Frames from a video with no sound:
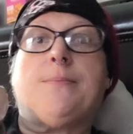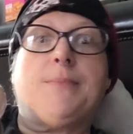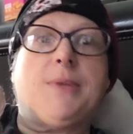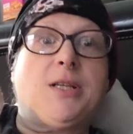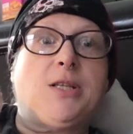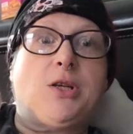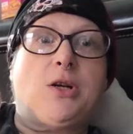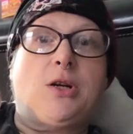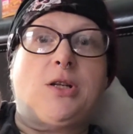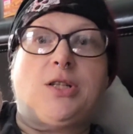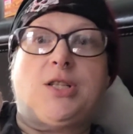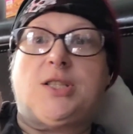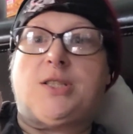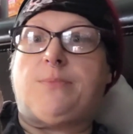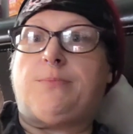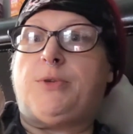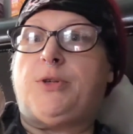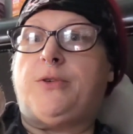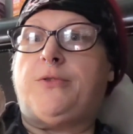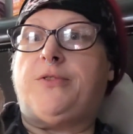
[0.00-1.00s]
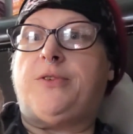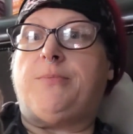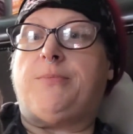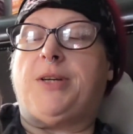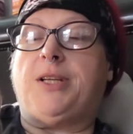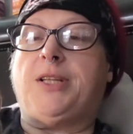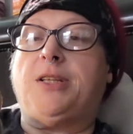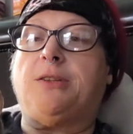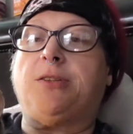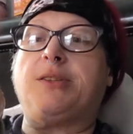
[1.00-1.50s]
my dog just moved
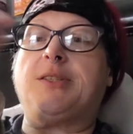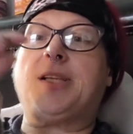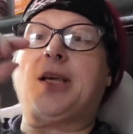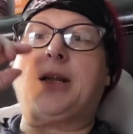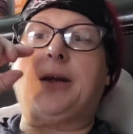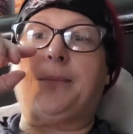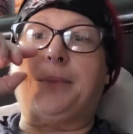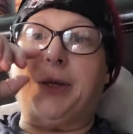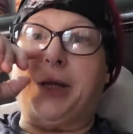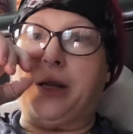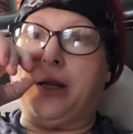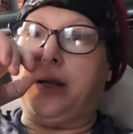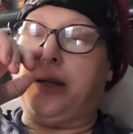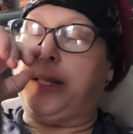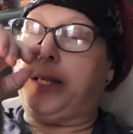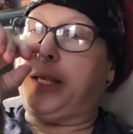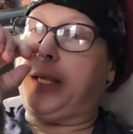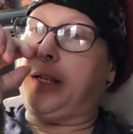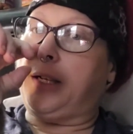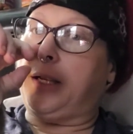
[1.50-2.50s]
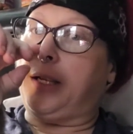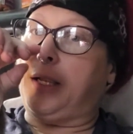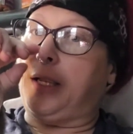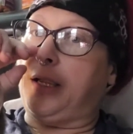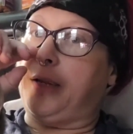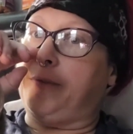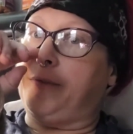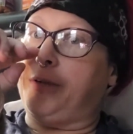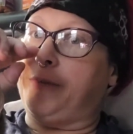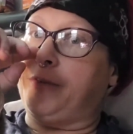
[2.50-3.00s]
my little setup here that I
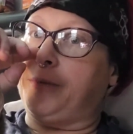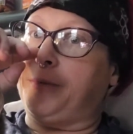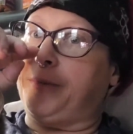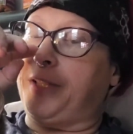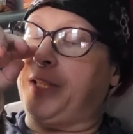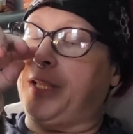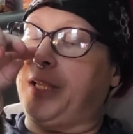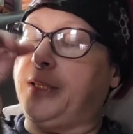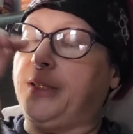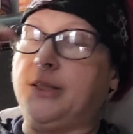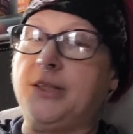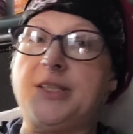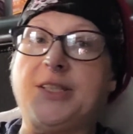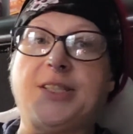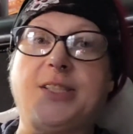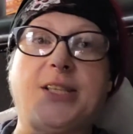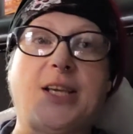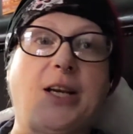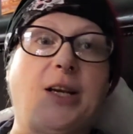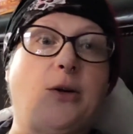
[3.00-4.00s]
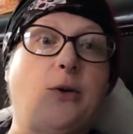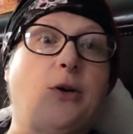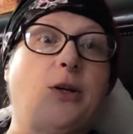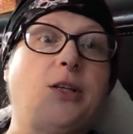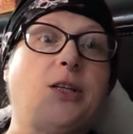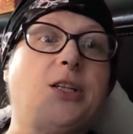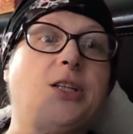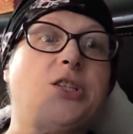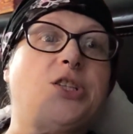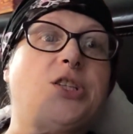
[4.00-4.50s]
have everything sitting
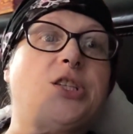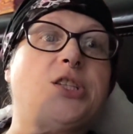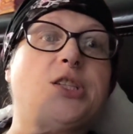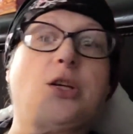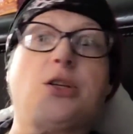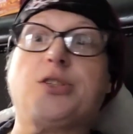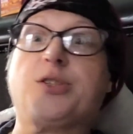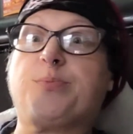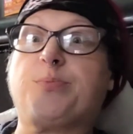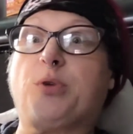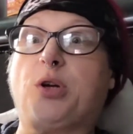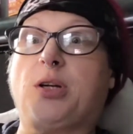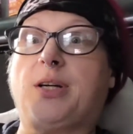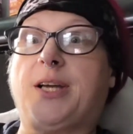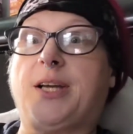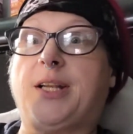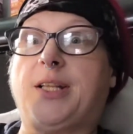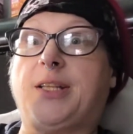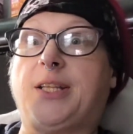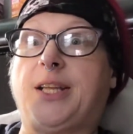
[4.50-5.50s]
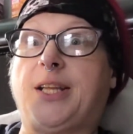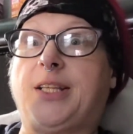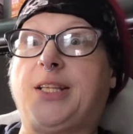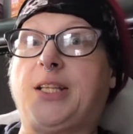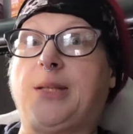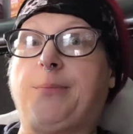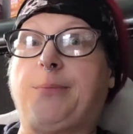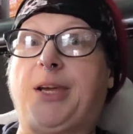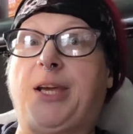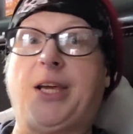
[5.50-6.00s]
on because she's all sprawled out at the end
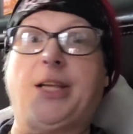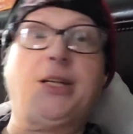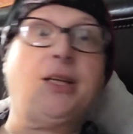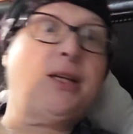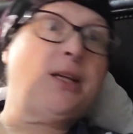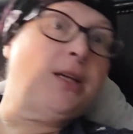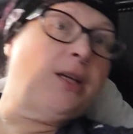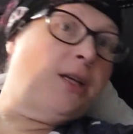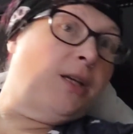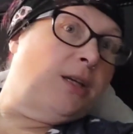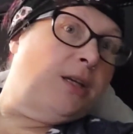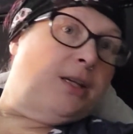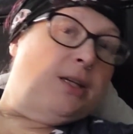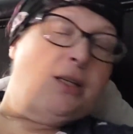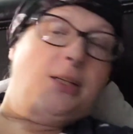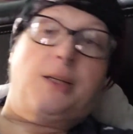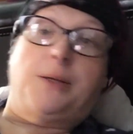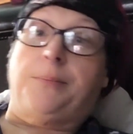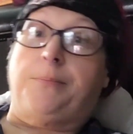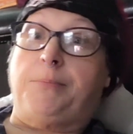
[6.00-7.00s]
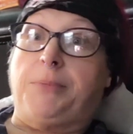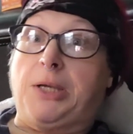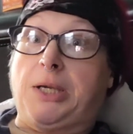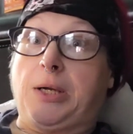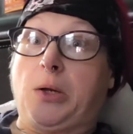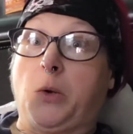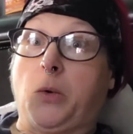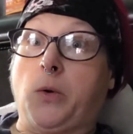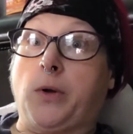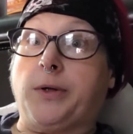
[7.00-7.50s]
of the bed. And
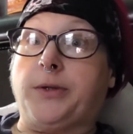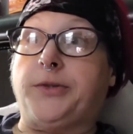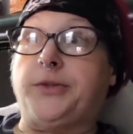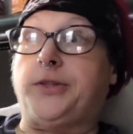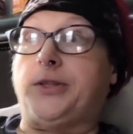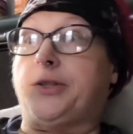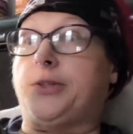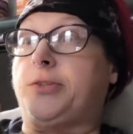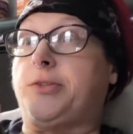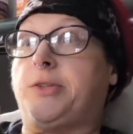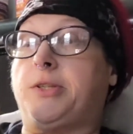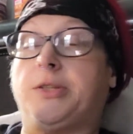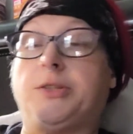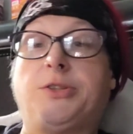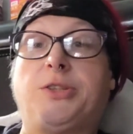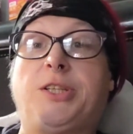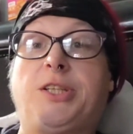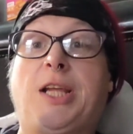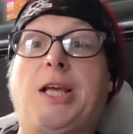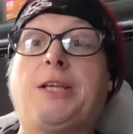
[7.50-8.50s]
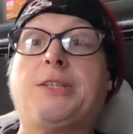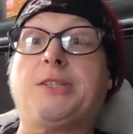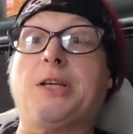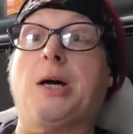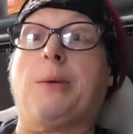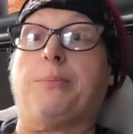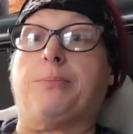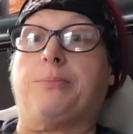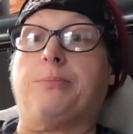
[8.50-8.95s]
Big Horse just, she takes up